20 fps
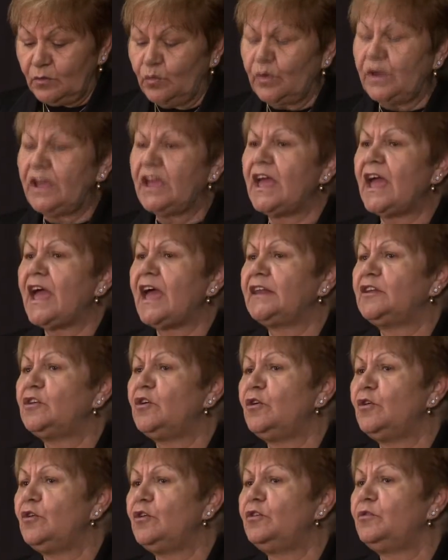we
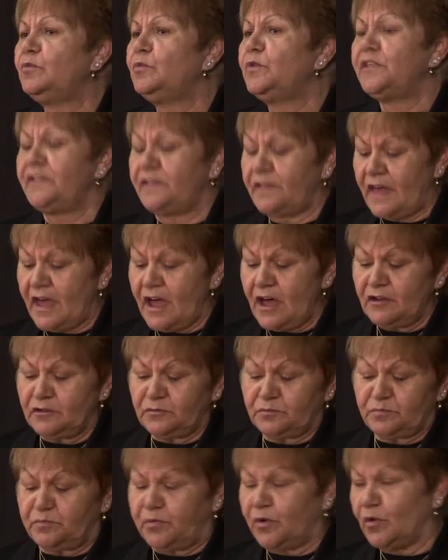adhere
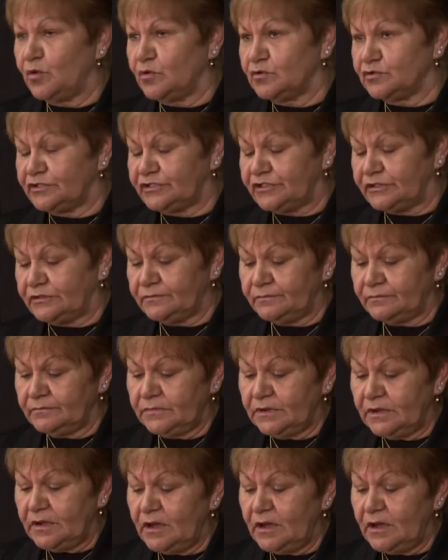without pause,